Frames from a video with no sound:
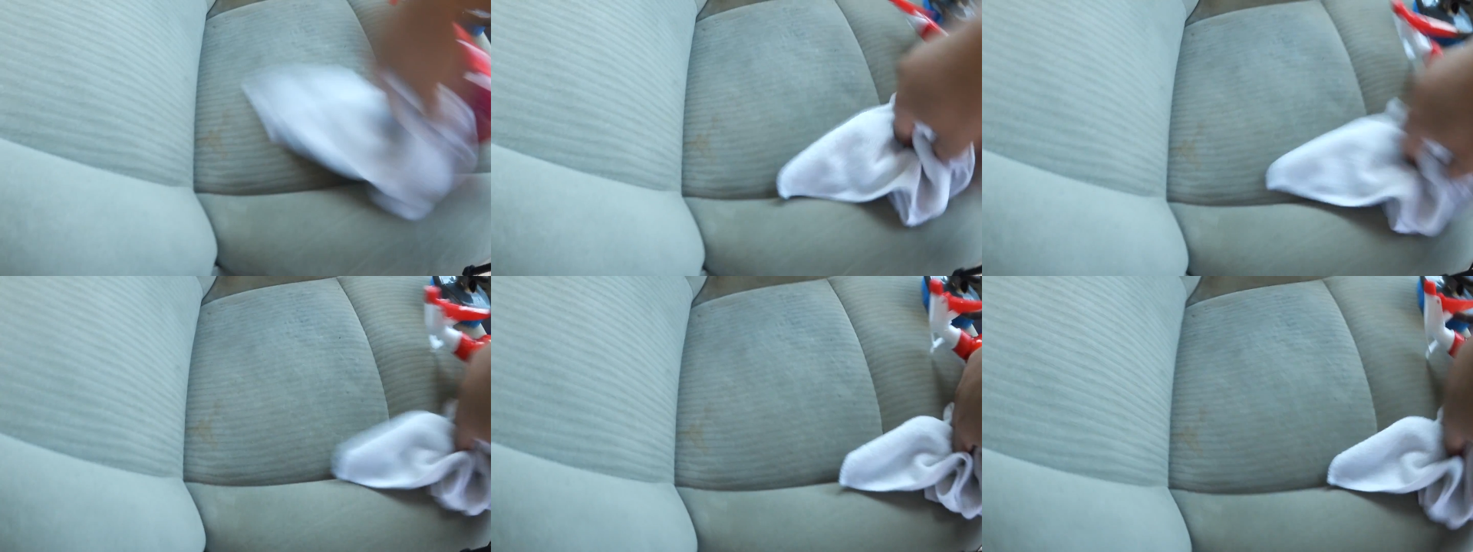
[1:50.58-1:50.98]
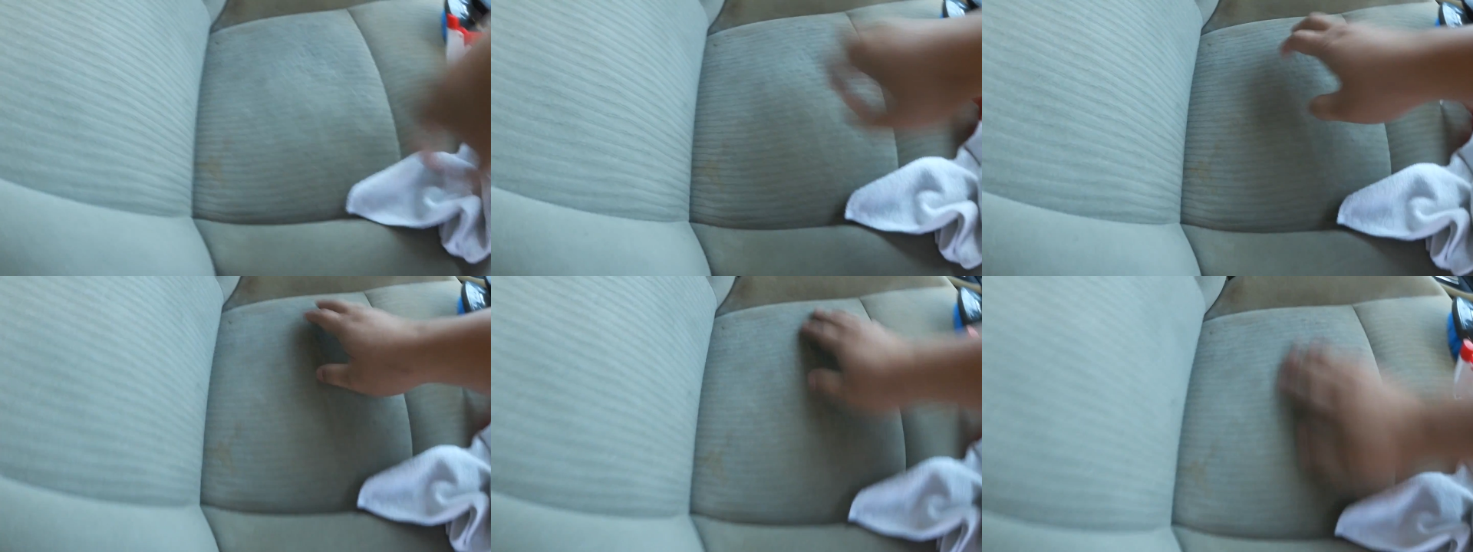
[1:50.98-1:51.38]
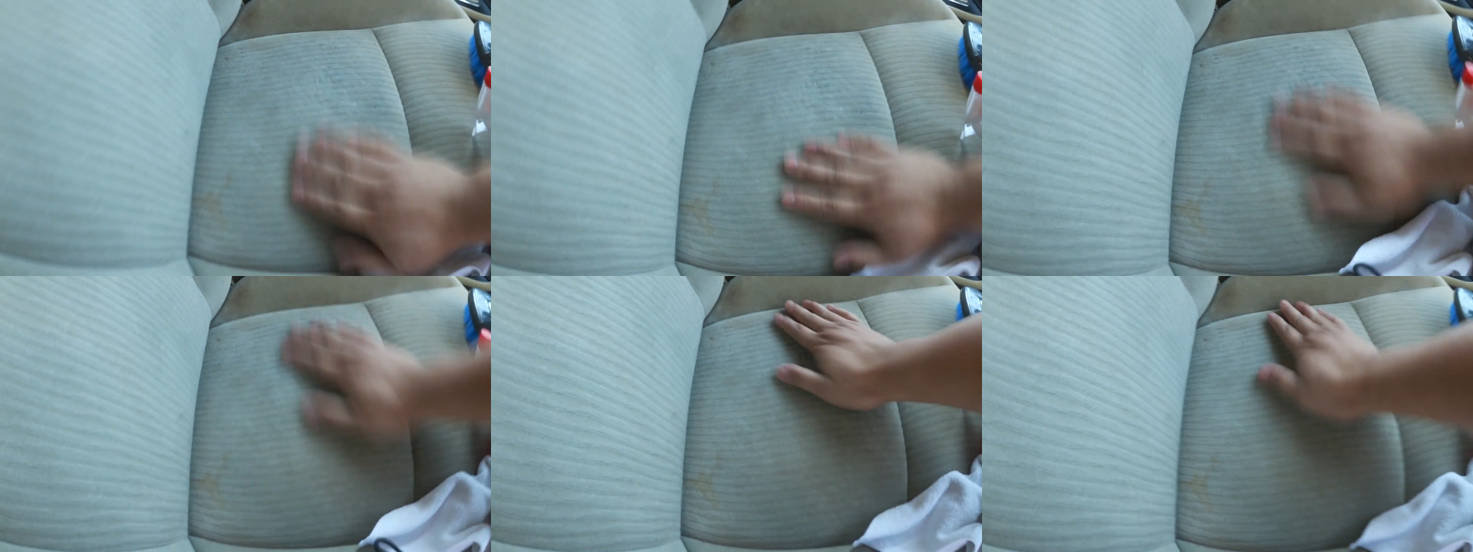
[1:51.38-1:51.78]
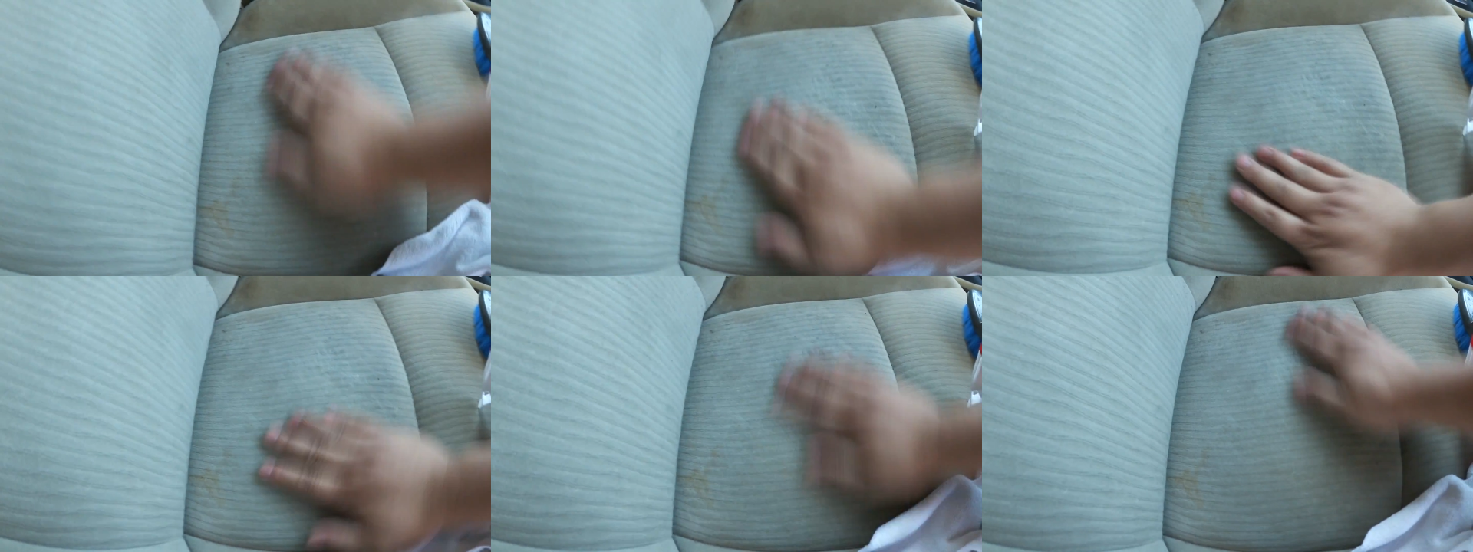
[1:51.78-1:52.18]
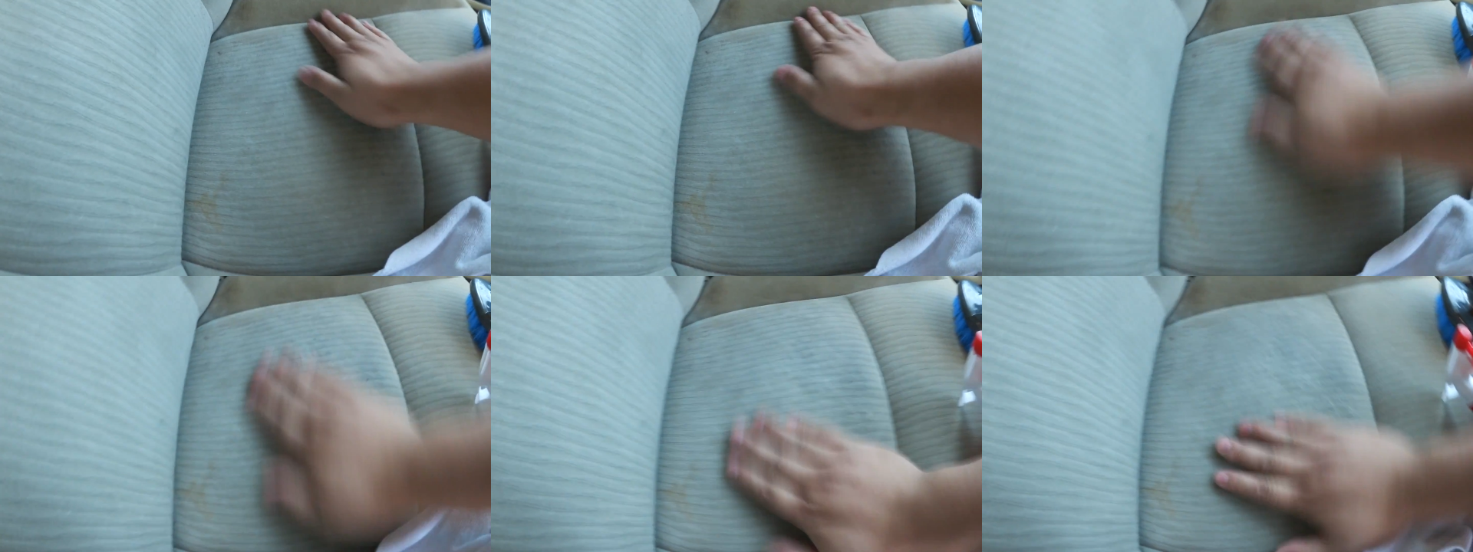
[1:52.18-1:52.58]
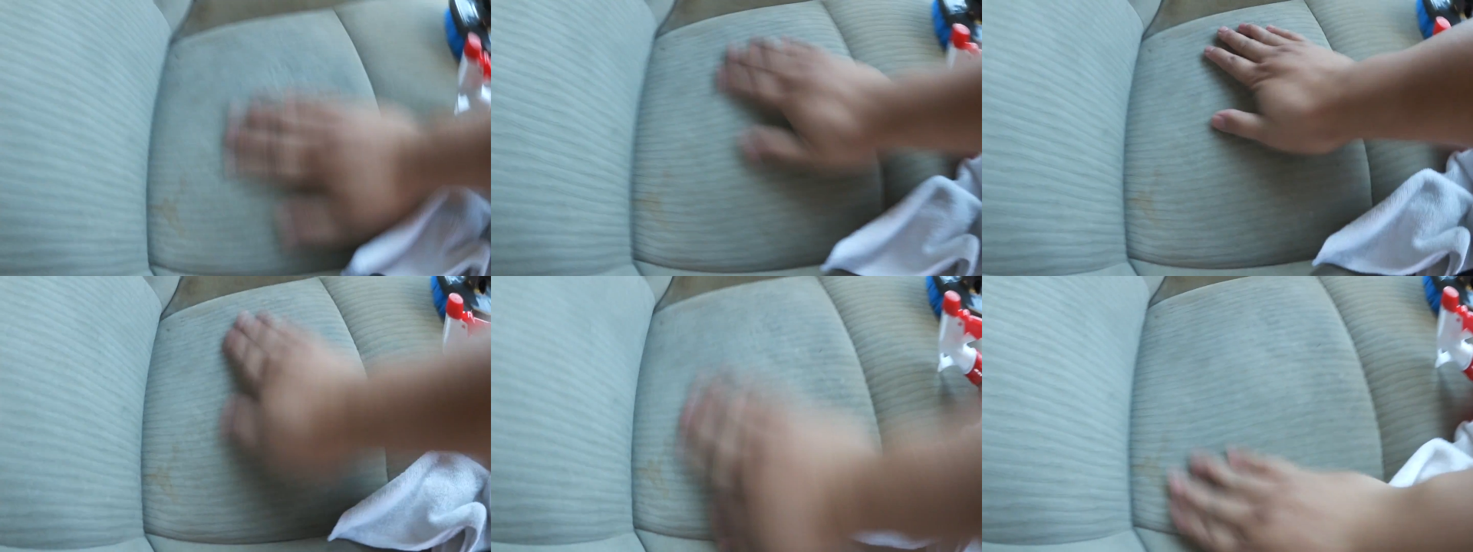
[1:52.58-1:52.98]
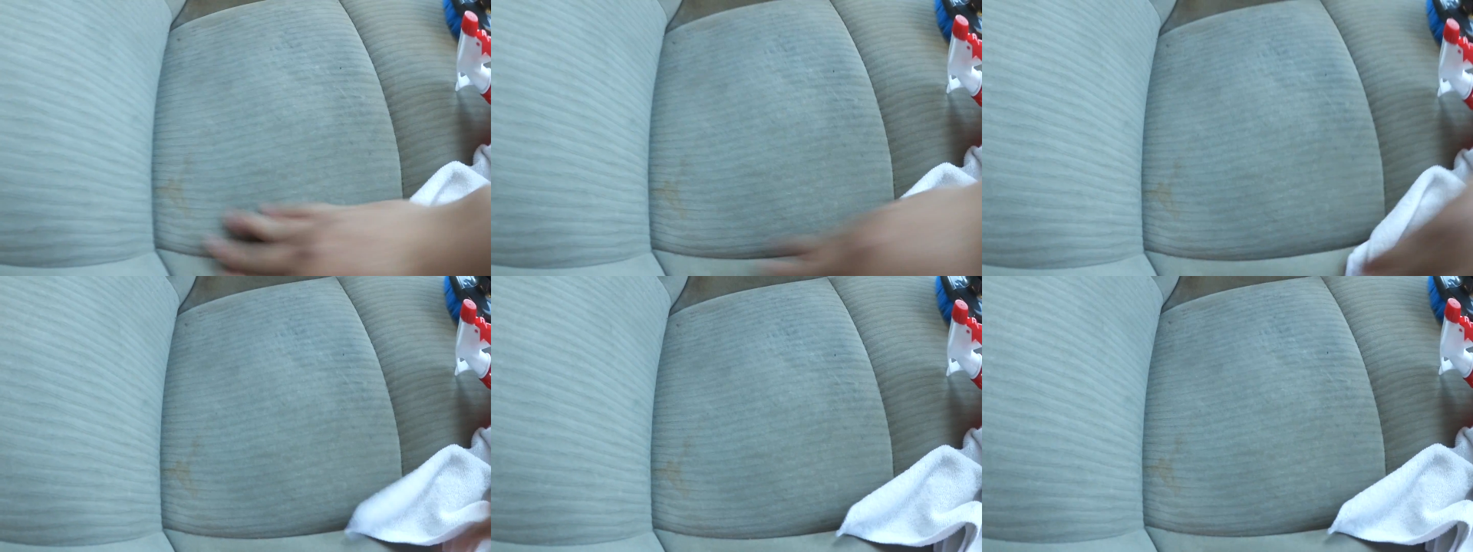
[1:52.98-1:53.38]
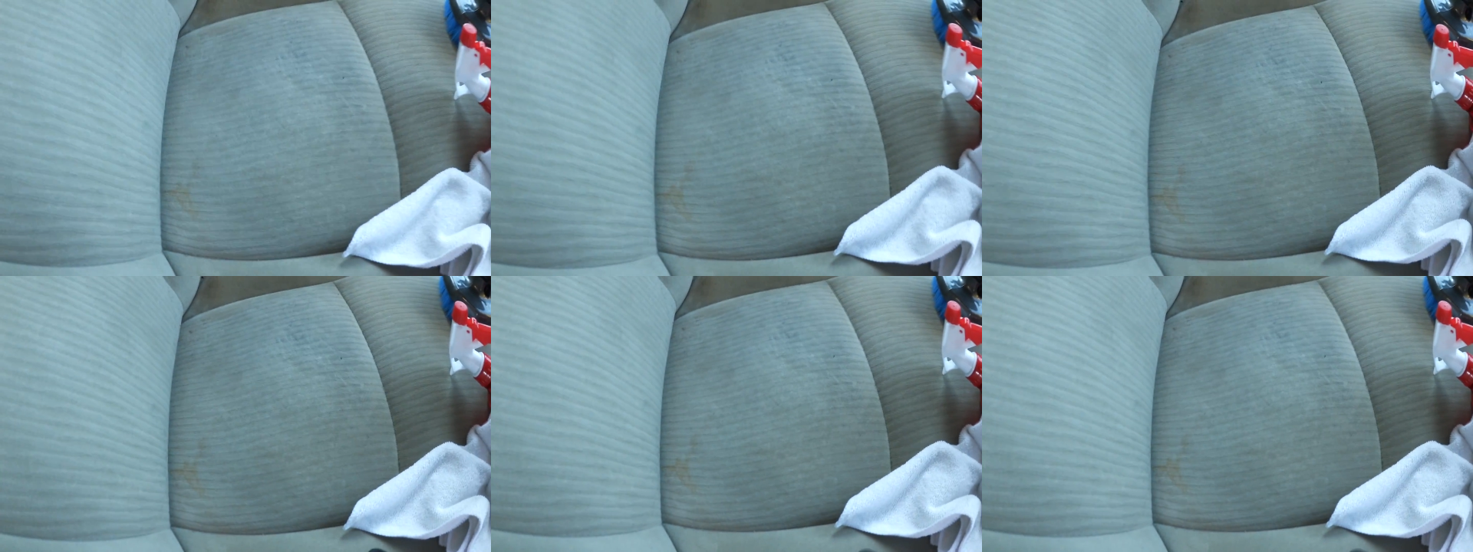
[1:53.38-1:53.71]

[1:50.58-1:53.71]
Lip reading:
Nobody's mouth can be seen.